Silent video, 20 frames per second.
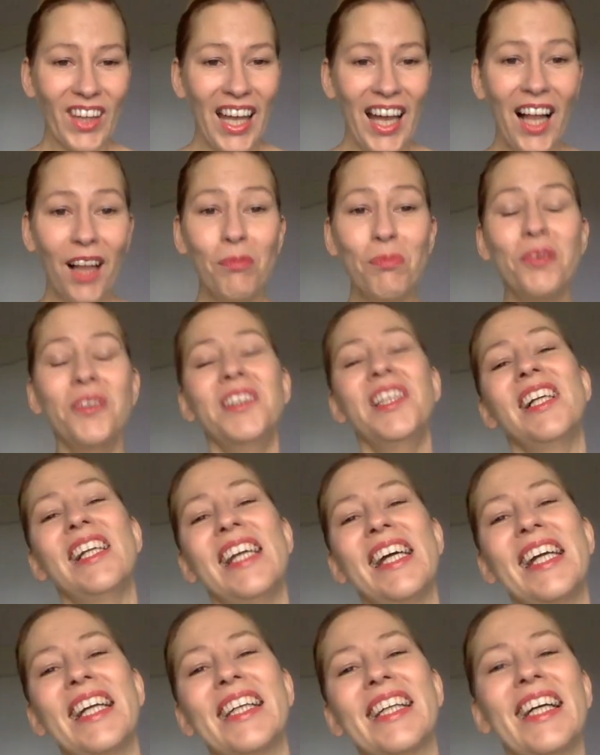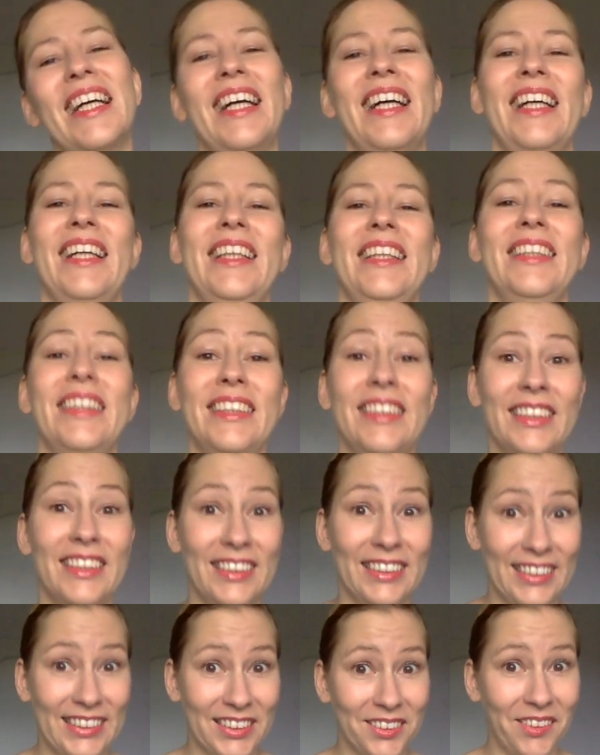I'll put a link in the
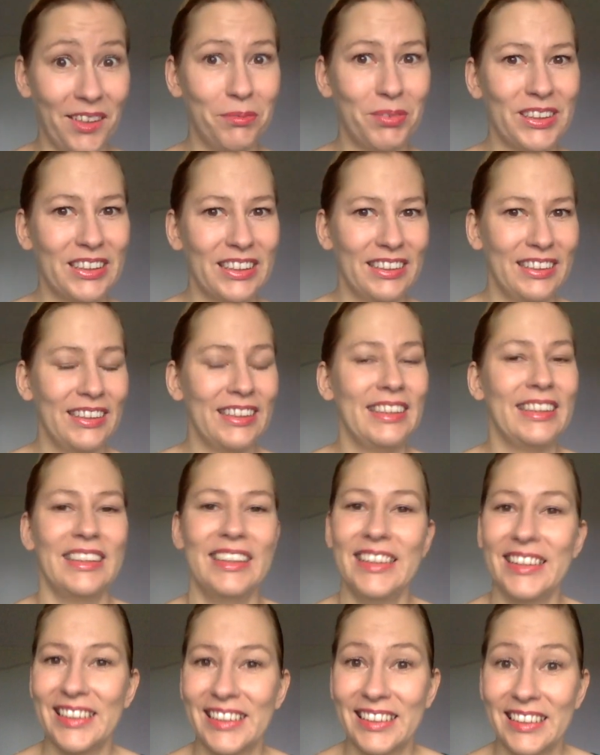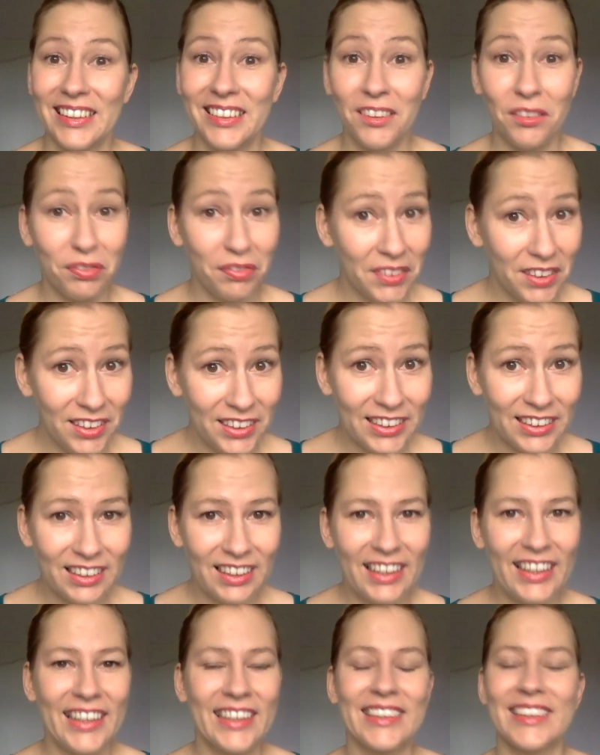description. It is an affiliate
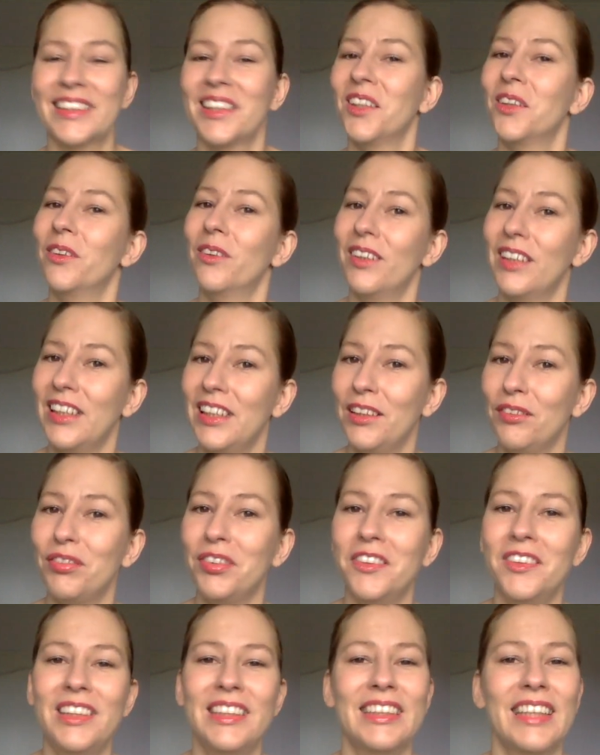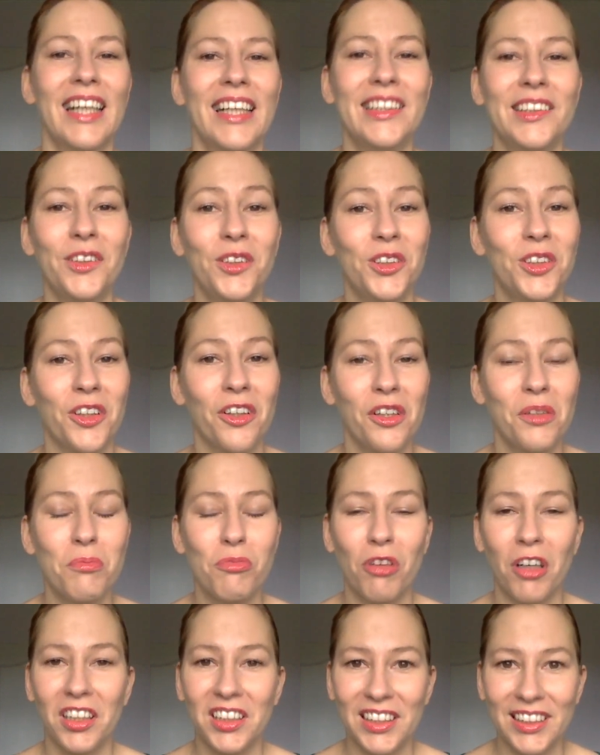link, so if you decide to join
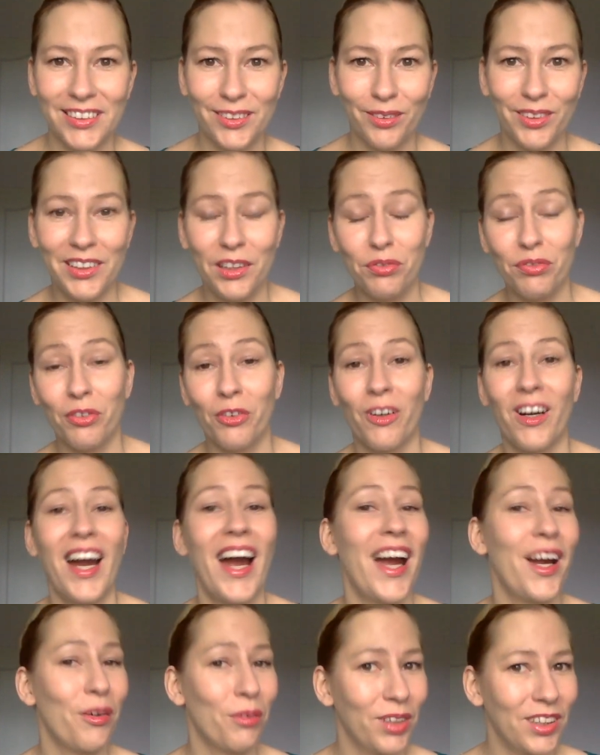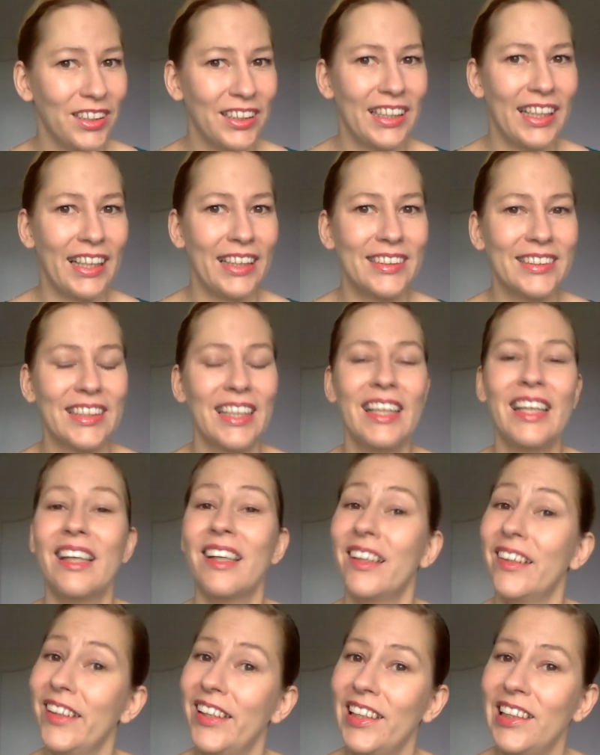Project 24, I will get
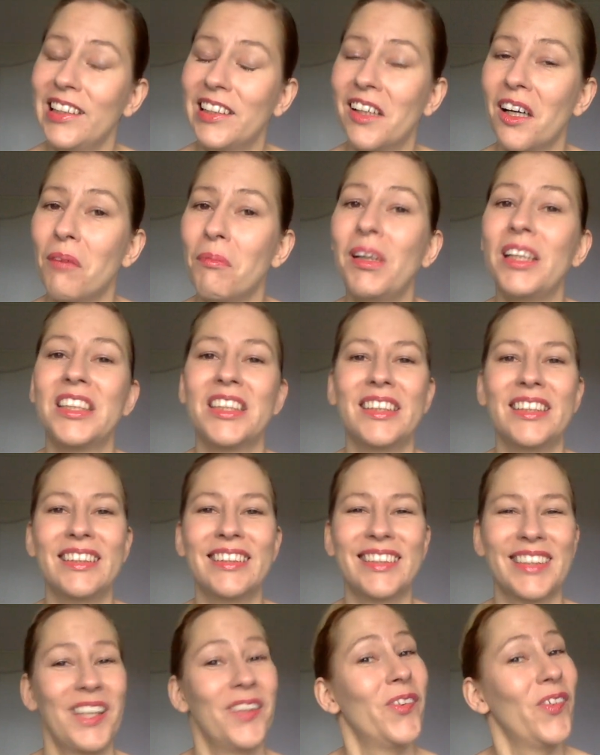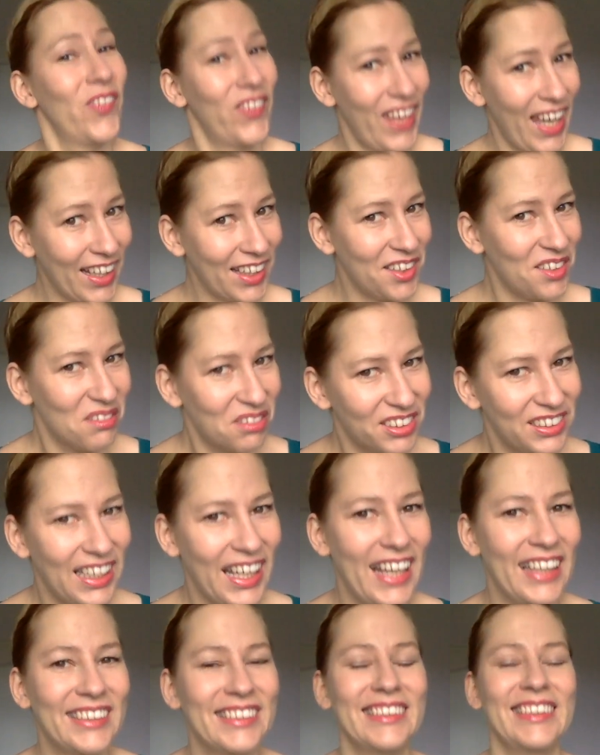a little commission. So thank you for
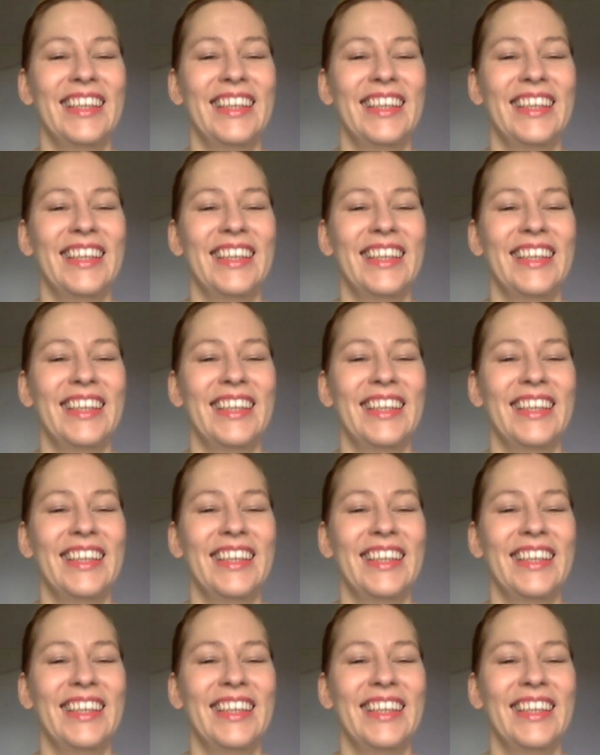that.